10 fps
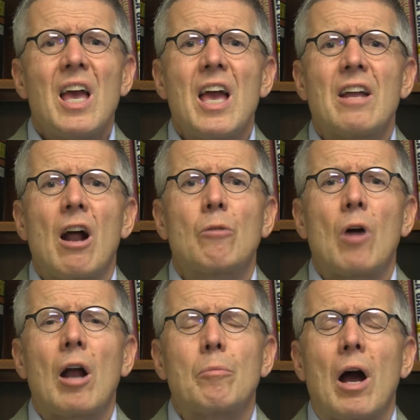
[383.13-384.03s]
and
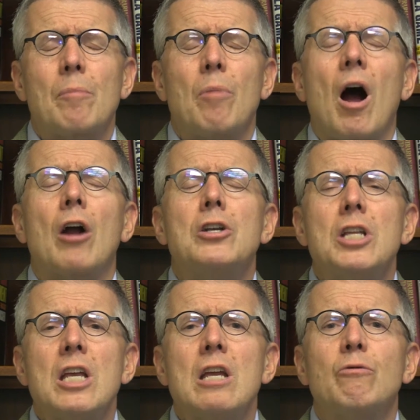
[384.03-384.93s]
our
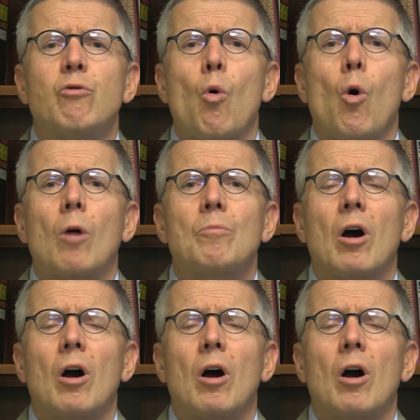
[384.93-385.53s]
need for,